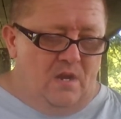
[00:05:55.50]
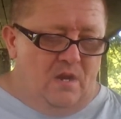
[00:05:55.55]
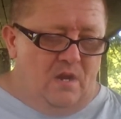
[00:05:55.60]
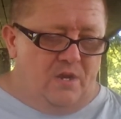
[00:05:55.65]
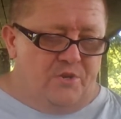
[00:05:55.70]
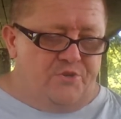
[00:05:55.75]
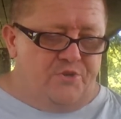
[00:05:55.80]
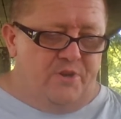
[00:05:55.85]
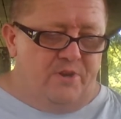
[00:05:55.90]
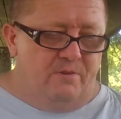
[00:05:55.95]

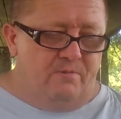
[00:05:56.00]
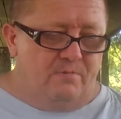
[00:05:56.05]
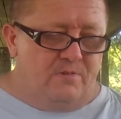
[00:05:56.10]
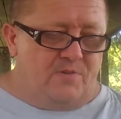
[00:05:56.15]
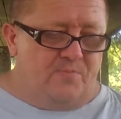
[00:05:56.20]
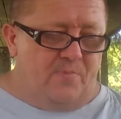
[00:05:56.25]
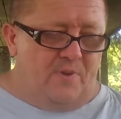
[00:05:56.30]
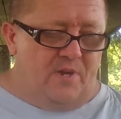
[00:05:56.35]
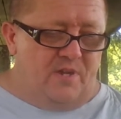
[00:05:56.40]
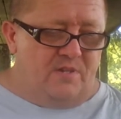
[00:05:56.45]
How should you
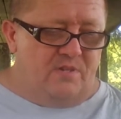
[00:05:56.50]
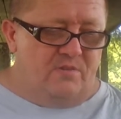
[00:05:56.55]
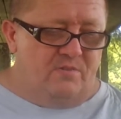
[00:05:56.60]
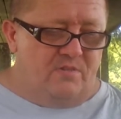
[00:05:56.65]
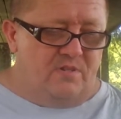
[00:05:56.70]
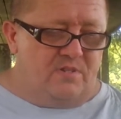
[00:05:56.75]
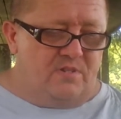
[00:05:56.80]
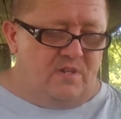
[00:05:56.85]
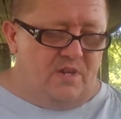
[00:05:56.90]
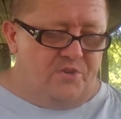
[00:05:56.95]
respond
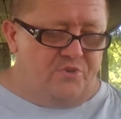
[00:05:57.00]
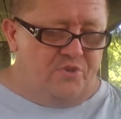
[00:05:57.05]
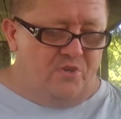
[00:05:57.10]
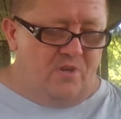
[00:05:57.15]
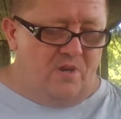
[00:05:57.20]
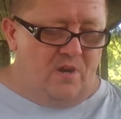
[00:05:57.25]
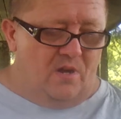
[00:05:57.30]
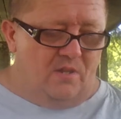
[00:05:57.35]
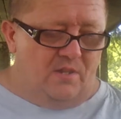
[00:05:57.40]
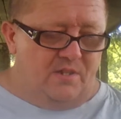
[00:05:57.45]
to a
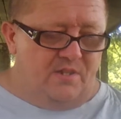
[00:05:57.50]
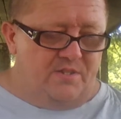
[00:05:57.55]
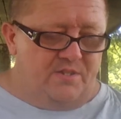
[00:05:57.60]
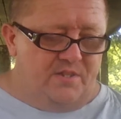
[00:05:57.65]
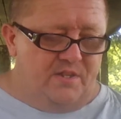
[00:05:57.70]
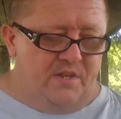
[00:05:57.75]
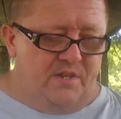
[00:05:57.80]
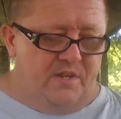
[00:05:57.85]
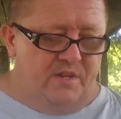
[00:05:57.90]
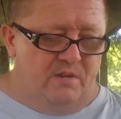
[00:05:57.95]
station calling
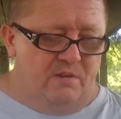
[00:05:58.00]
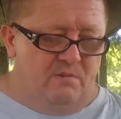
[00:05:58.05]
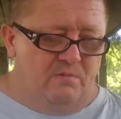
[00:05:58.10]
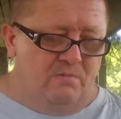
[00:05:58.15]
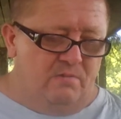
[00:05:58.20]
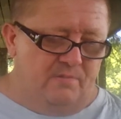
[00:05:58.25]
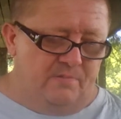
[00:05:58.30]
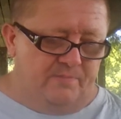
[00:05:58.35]
CQ?